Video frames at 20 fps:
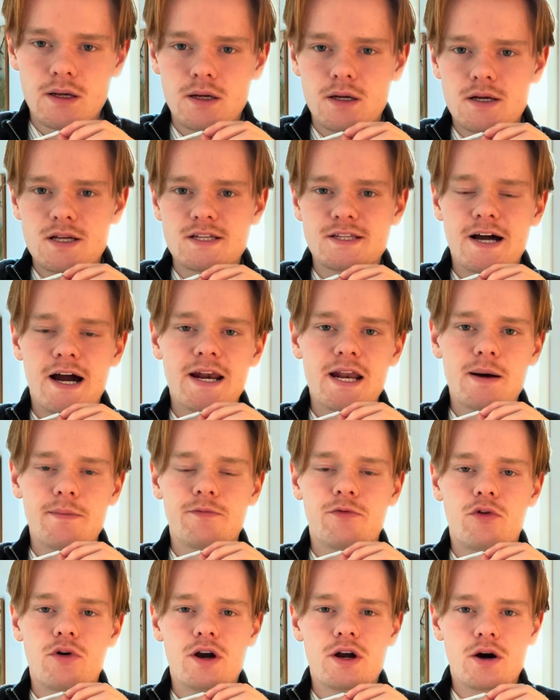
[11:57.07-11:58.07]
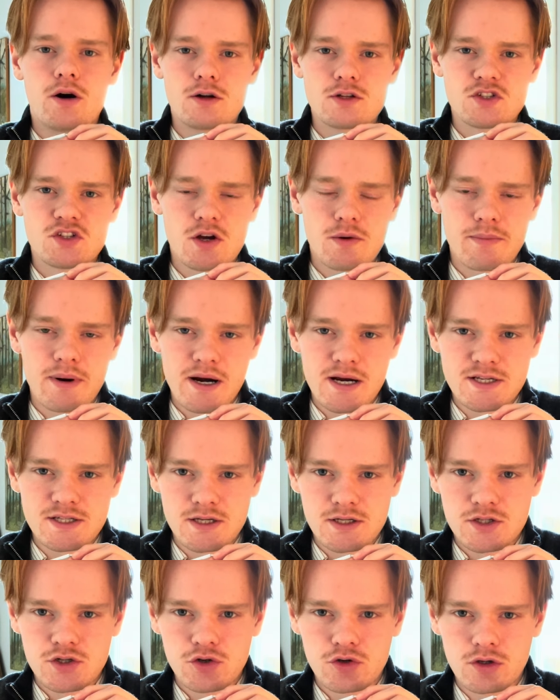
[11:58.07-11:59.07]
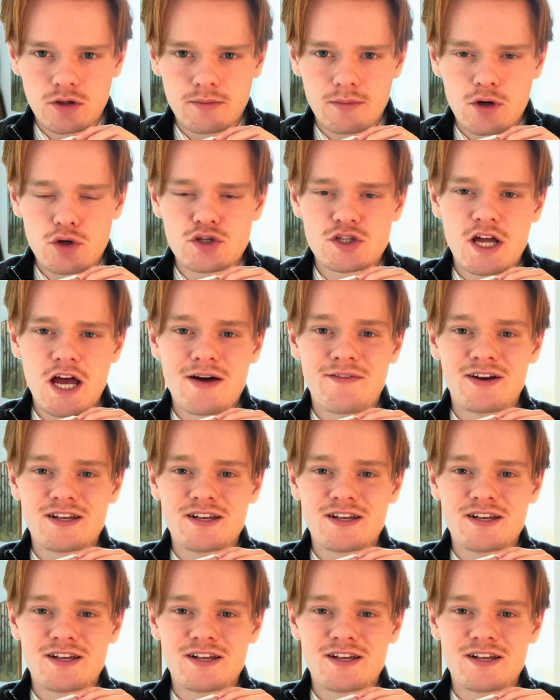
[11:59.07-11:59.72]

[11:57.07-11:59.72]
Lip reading: Sign up for an odds comparison tool. Most have a